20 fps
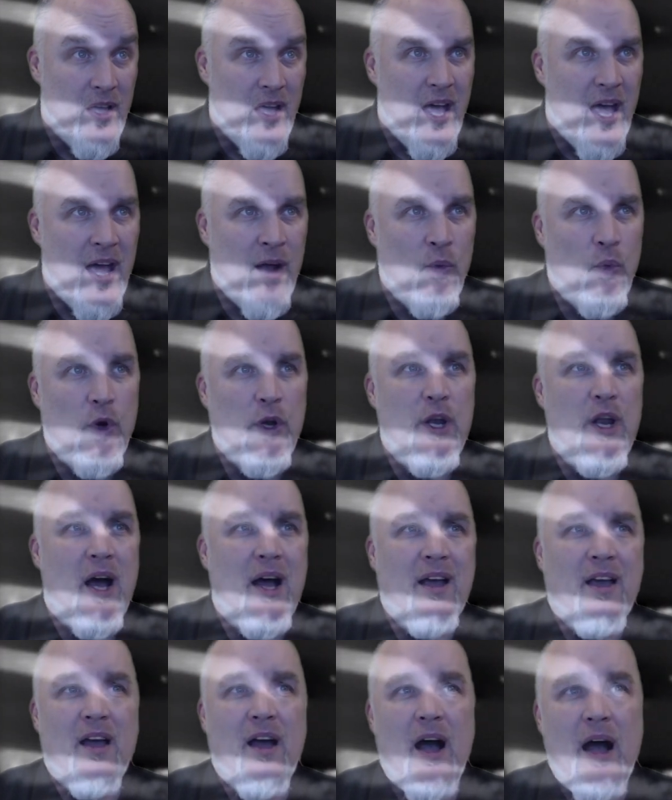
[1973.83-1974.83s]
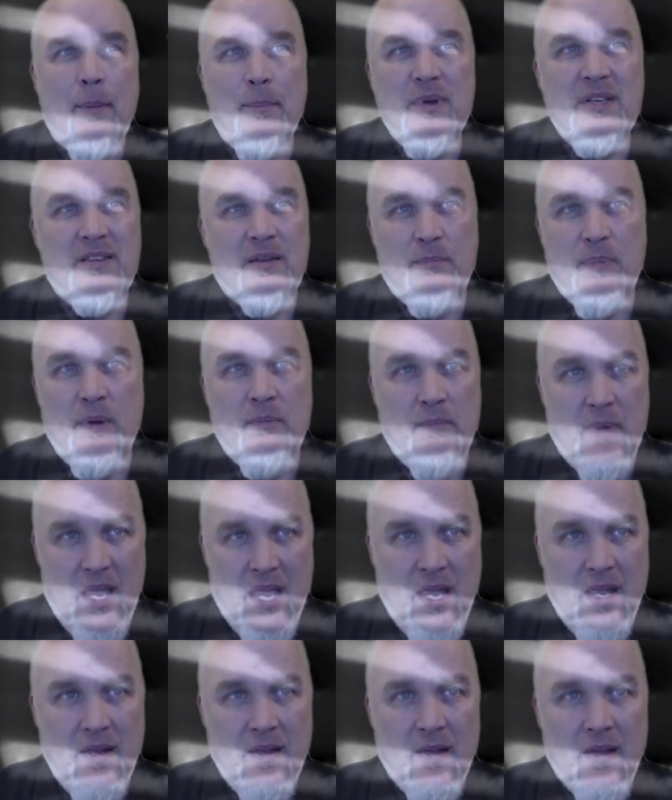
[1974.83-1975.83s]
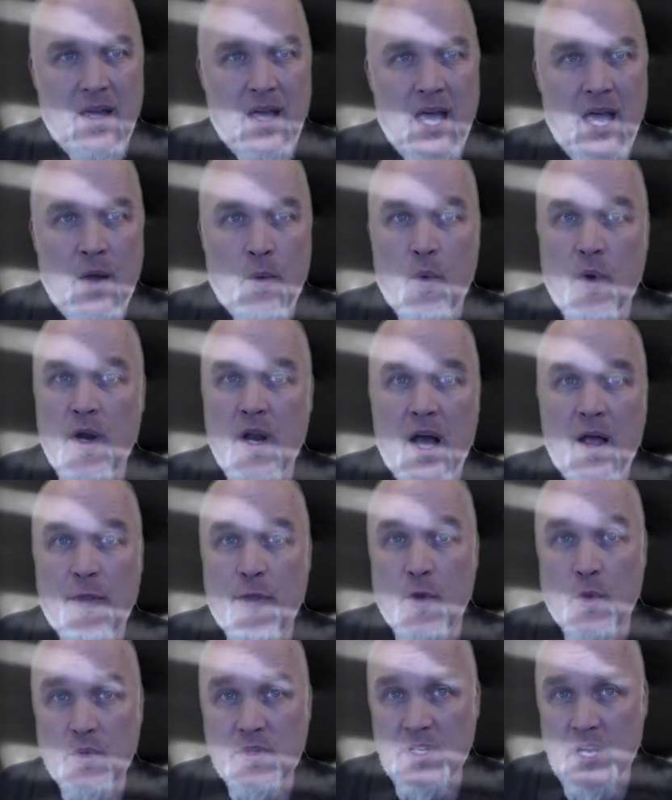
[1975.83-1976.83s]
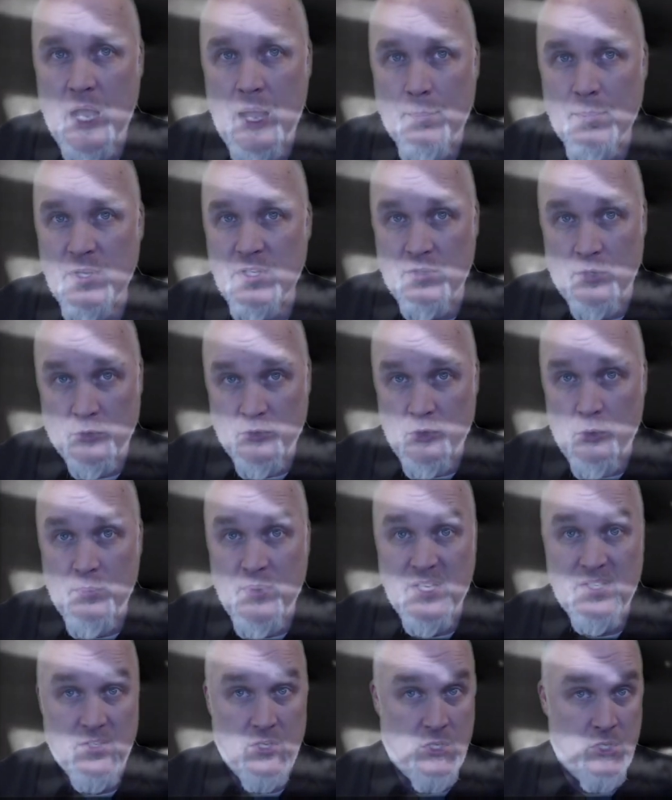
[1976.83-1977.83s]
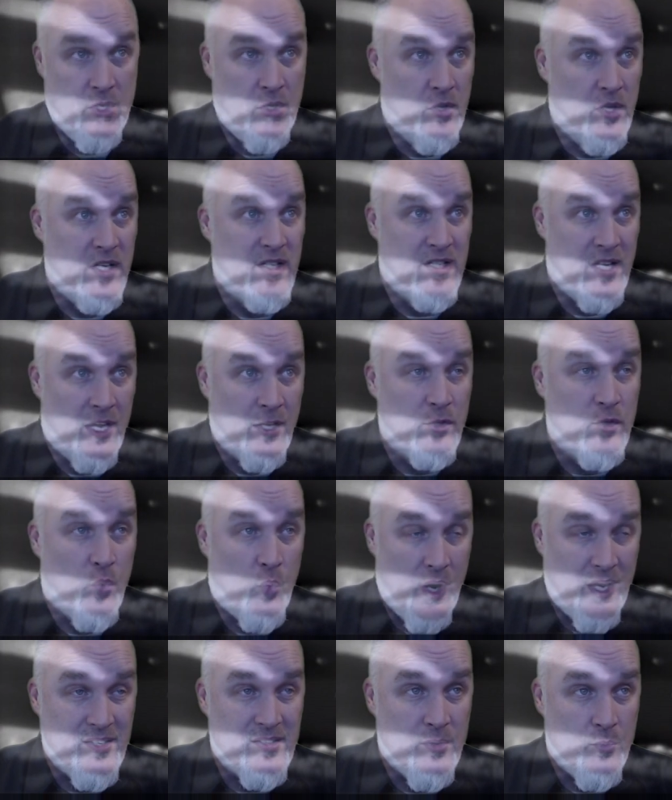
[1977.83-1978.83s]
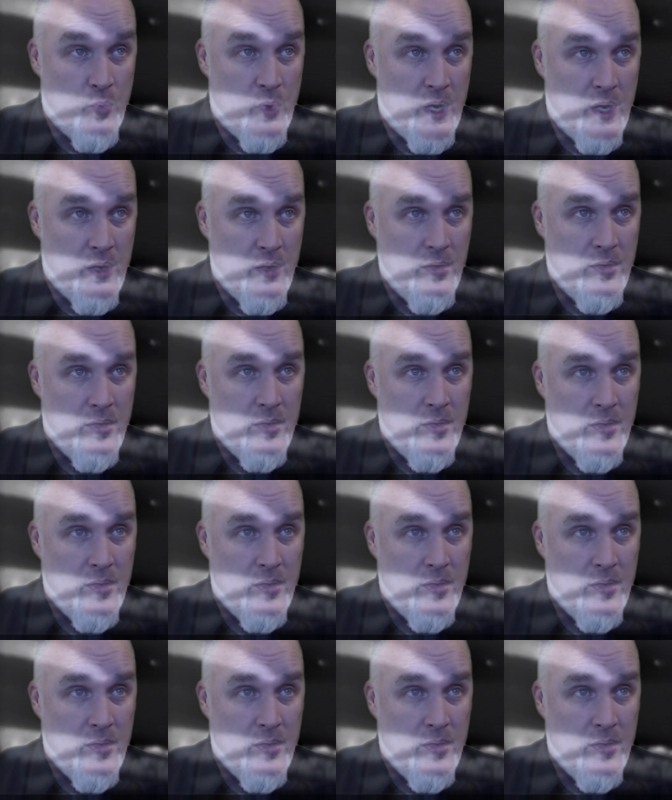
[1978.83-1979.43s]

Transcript: And would not copies have been made? And would not those copies also be securely tucked away somewhere?